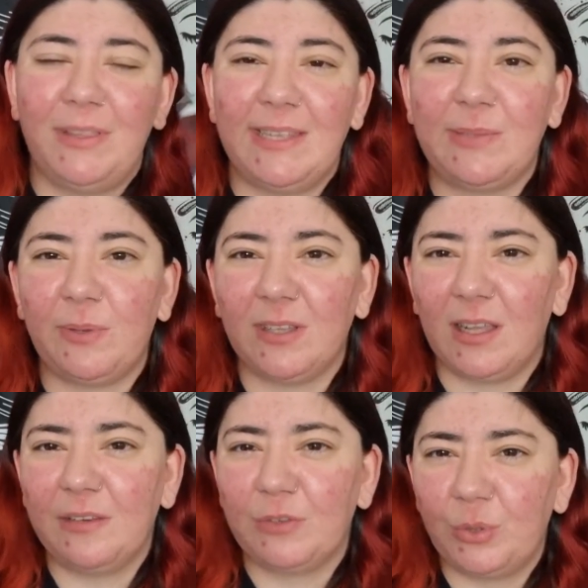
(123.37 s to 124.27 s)
this one
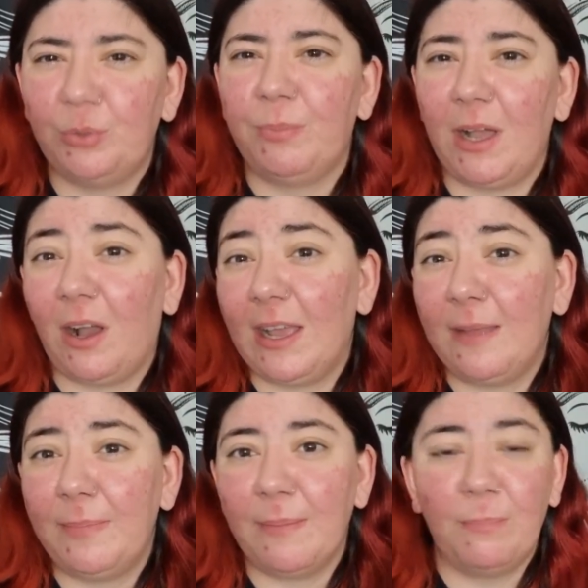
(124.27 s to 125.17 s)
kind of caught my eye a
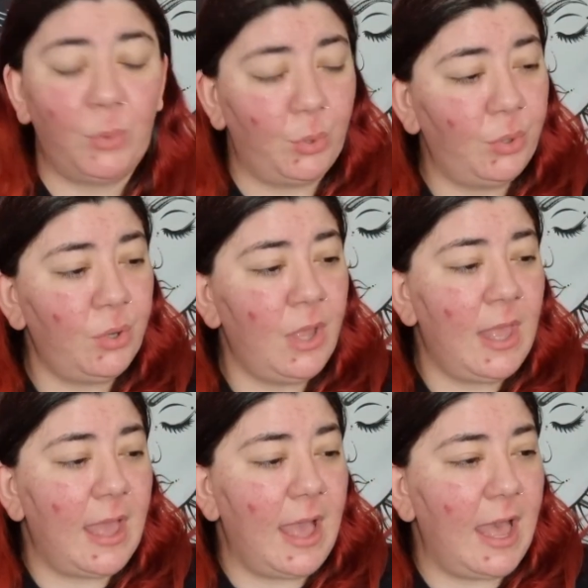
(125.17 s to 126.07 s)
bit more.
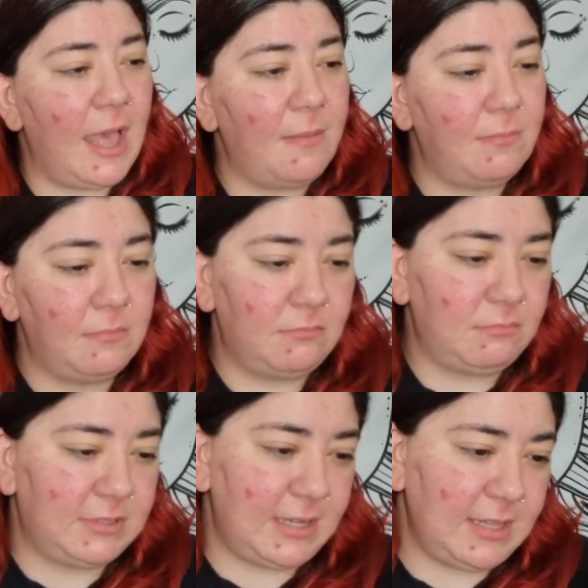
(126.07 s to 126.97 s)

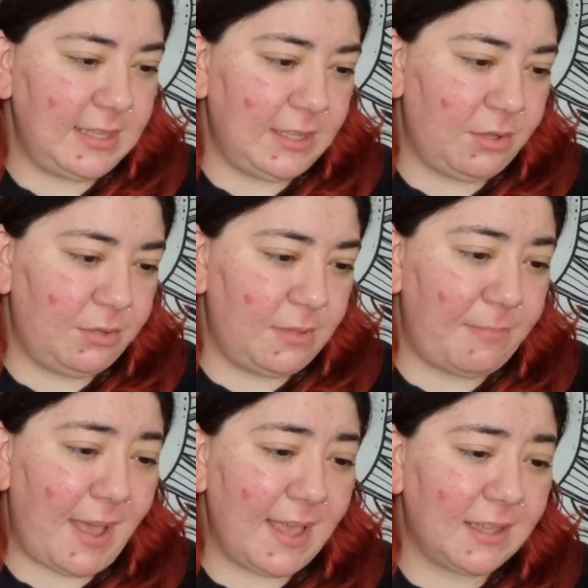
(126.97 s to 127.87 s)
Is there anything on the
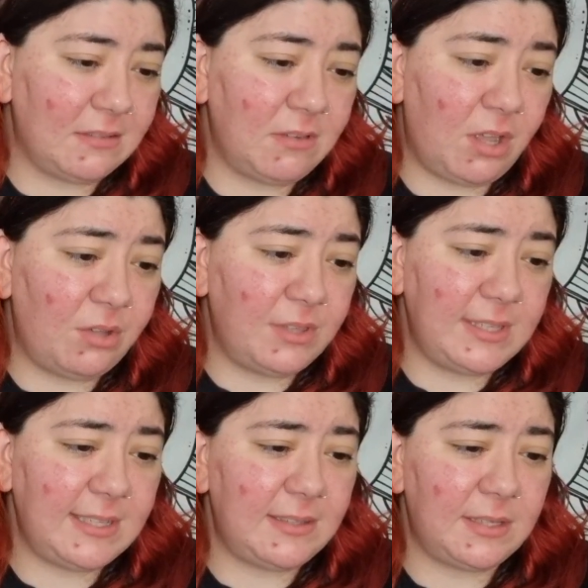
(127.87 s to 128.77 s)
back? No, this
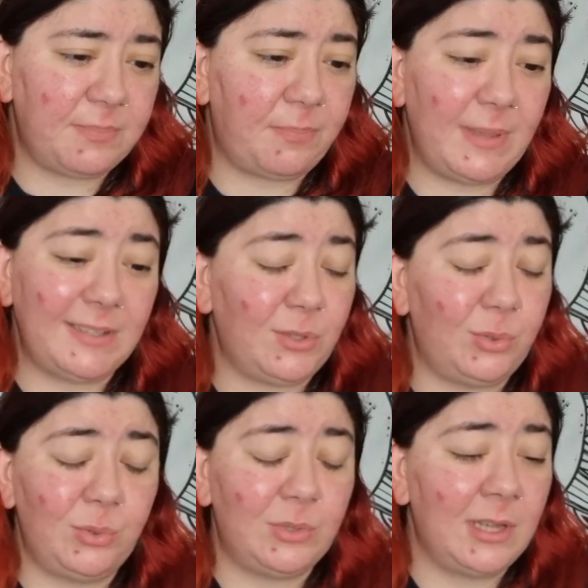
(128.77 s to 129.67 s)
is just, it's
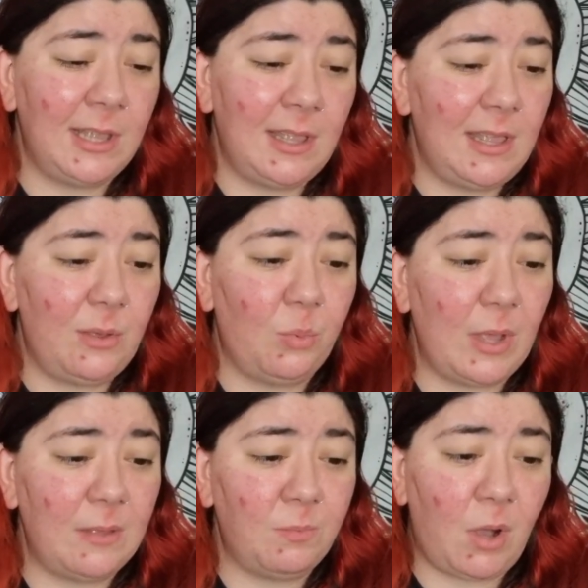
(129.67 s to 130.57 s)
called
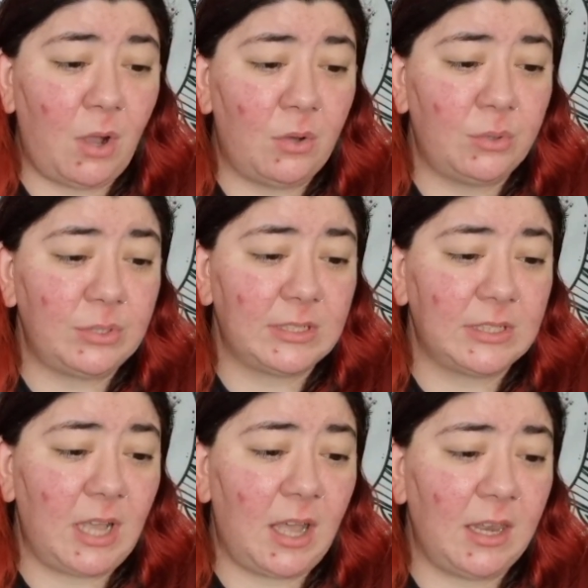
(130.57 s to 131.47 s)
Wet n Wild
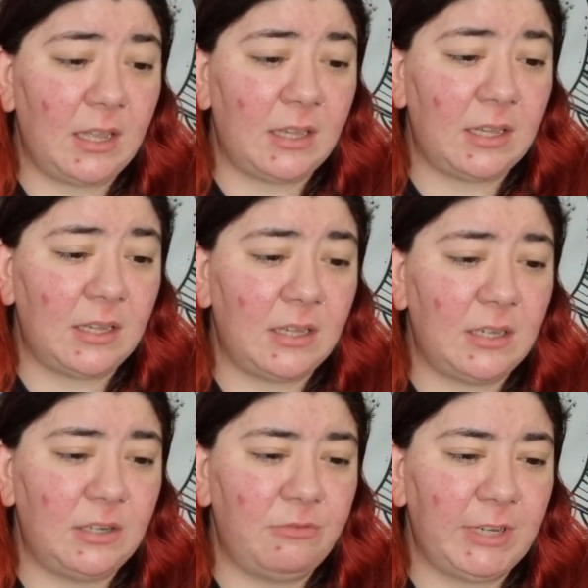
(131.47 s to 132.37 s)
Color
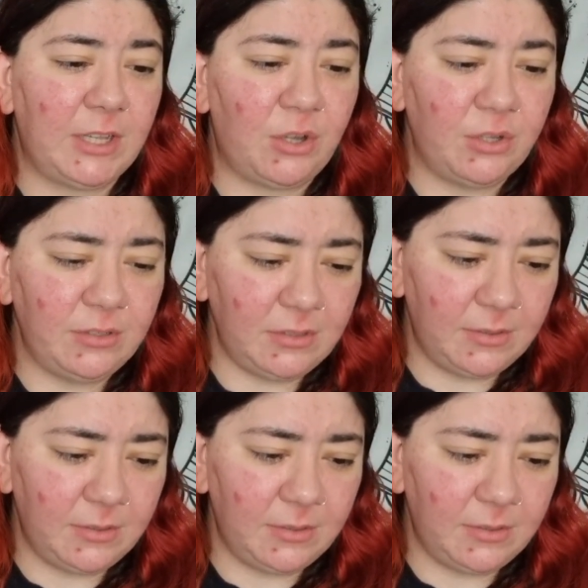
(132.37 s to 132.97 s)
Recon.